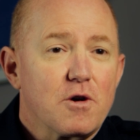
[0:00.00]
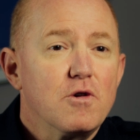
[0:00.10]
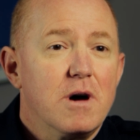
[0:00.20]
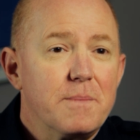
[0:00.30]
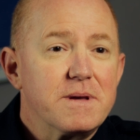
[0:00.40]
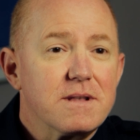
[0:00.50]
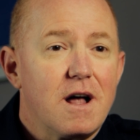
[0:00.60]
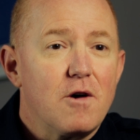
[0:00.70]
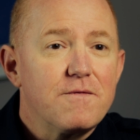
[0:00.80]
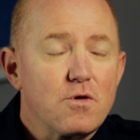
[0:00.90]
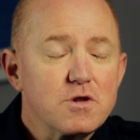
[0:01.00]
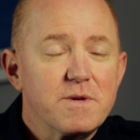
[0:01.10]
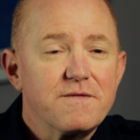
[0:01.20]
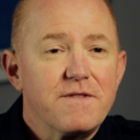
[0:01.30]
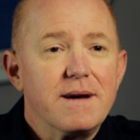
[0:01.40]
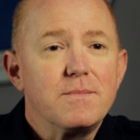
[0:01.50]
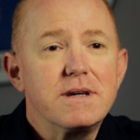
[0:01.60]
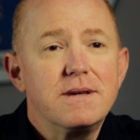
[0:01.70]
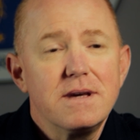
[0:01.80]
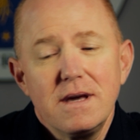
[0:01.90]
grew up in the law enforcement
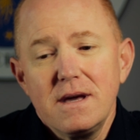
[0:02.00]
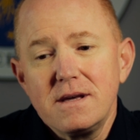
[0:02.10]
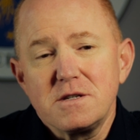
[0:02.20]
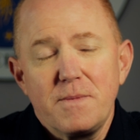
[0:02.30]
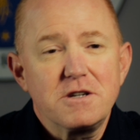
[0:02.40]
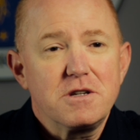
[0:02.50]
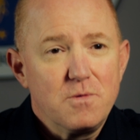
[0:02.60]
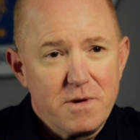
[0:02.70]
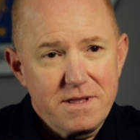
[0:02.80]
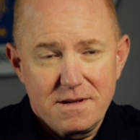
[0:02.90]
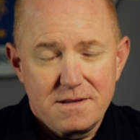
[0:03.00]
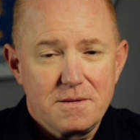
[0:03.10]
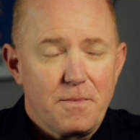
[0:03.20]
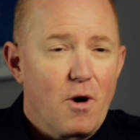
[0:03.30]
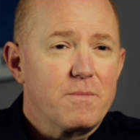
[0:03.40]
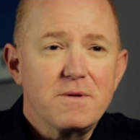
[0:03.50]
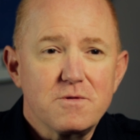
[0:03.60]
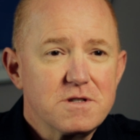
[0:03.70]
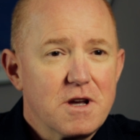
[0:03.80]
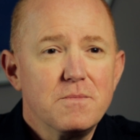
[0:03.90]
family, especially when the, the department
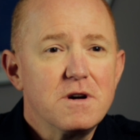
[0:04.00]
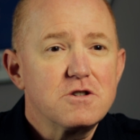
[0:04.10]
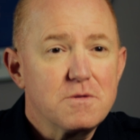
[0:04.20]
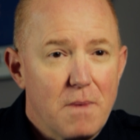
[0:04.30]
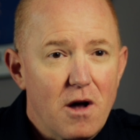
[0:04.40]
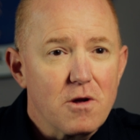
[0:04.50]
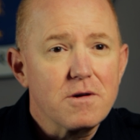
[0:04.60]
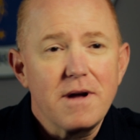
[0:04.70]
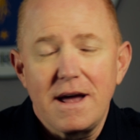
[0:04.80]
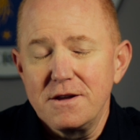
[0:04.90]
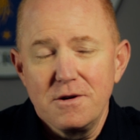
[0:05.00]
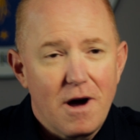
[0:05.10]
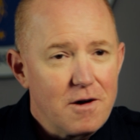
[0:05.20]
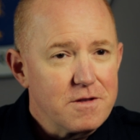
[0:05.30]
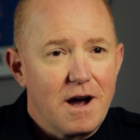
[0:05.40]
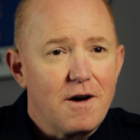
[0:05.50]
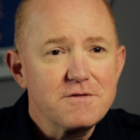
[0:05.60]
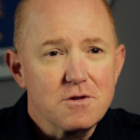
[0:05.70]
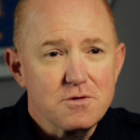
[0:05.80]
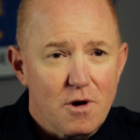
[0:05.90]
was so much smaller. I knew all the
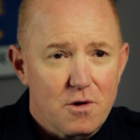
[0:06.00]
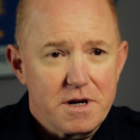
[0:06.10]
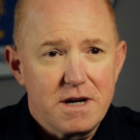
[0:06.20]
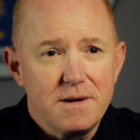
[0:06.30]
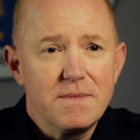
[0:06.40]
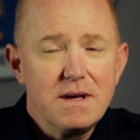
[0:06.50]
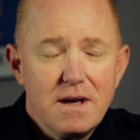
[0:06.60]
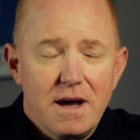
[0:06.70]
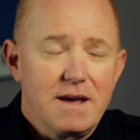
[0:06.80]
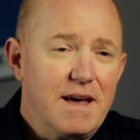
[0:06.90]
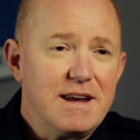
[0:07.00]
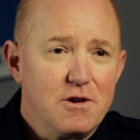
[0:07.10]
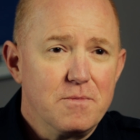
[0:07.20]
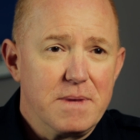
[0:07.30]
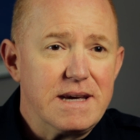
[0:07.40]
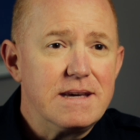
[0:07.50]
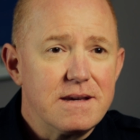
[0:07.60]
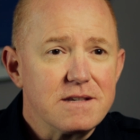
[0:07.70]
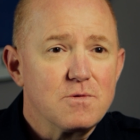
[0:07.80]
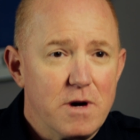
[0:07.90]
officers growing up, and they knew me
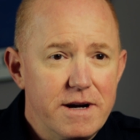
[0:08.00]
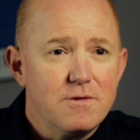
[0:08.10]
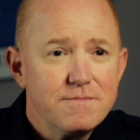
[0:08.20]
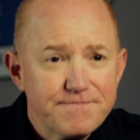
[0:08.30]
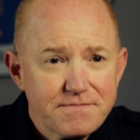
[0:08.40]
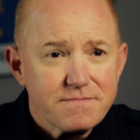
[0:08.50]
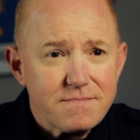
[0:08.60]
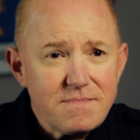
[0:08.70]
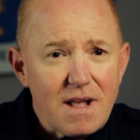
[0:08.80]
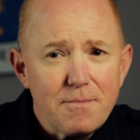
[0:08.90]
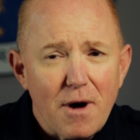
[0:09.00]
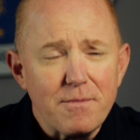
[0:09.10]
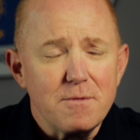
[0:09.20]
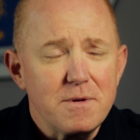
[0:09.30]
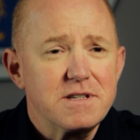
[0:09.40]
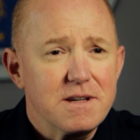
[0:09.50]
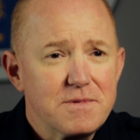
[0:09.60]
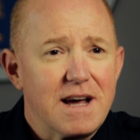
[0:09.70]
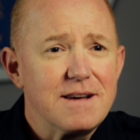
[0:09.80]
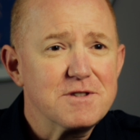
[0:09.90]
as well, probably
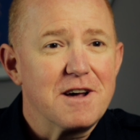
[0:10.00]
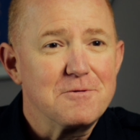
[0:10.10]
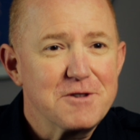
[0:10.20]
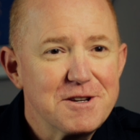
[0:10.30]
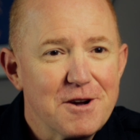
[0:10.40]
sometimes not on good